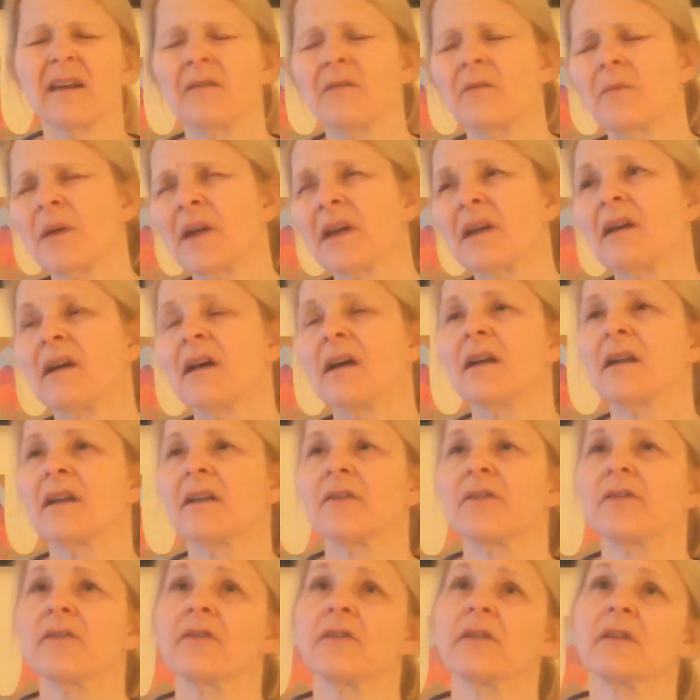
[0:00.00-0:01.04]
oh my God, I
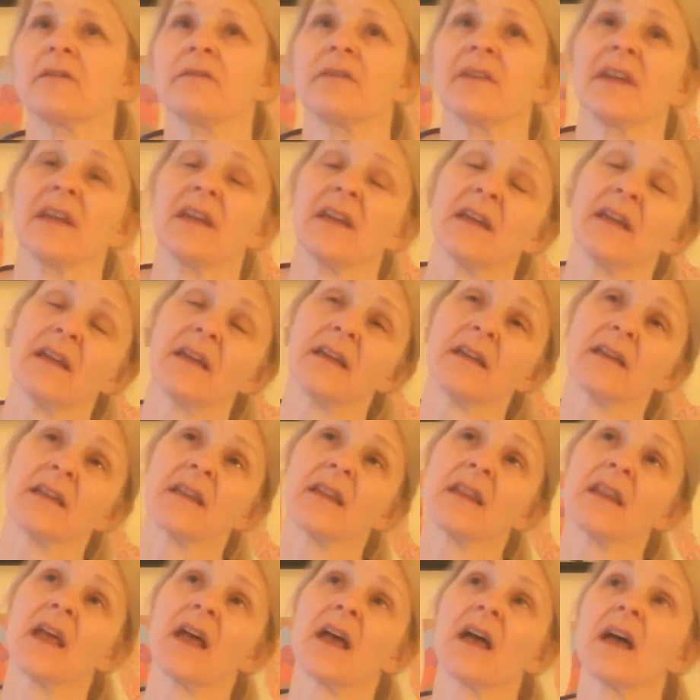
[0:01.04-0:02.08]
shouldn't have
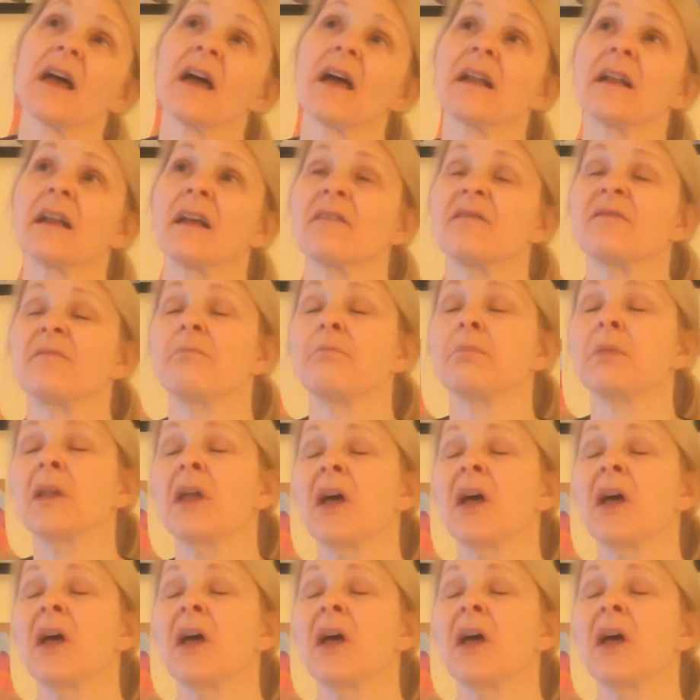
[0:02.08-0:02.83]
eaten that. I've